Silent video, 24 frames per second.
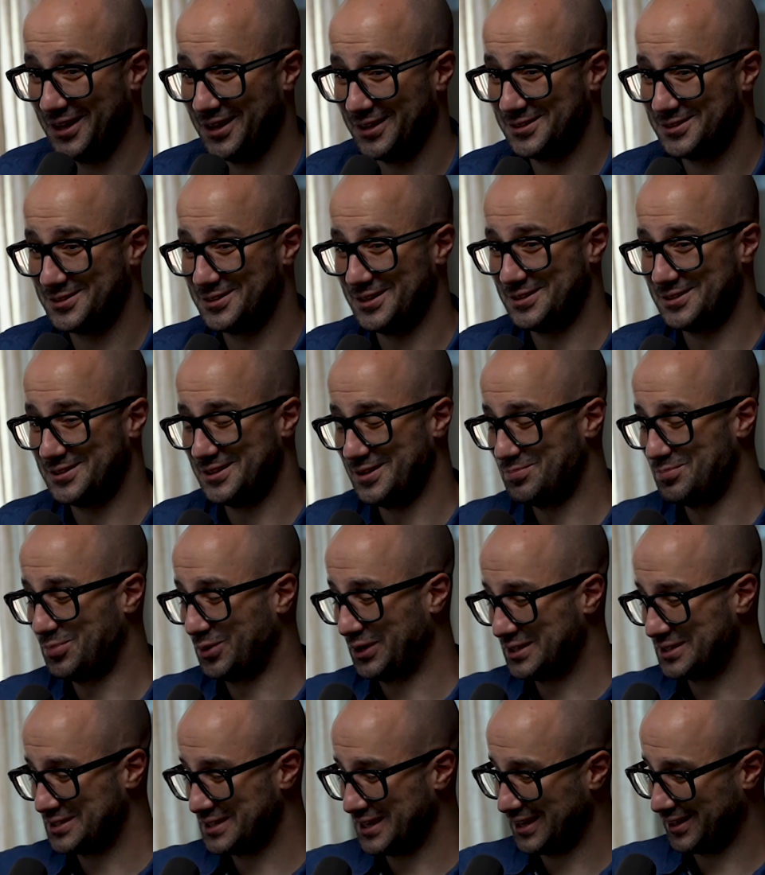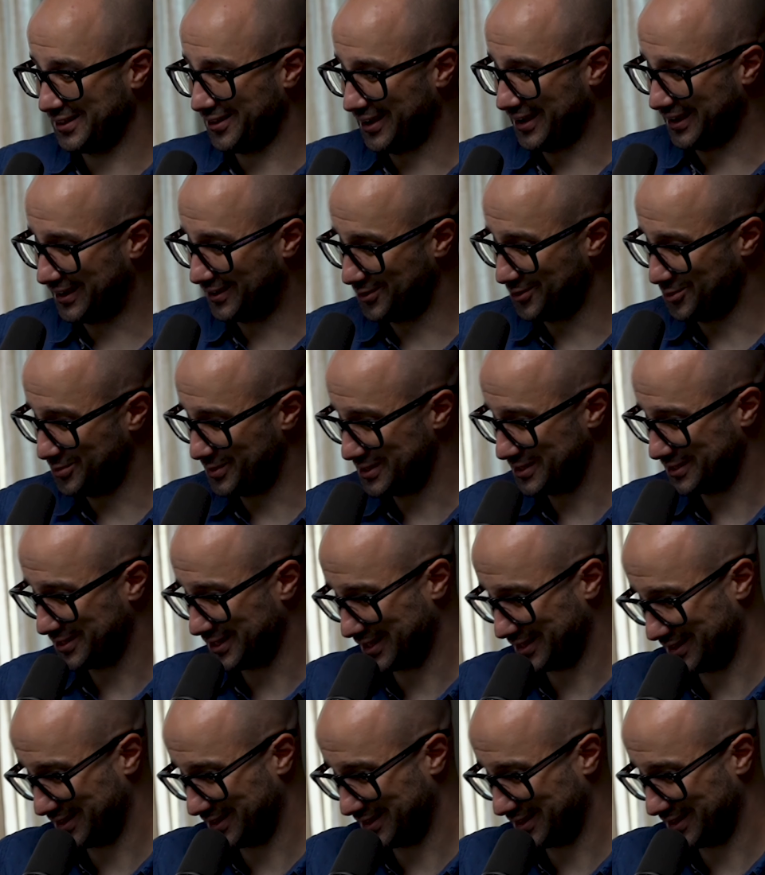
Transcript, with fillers: It's, it it brings out like almost like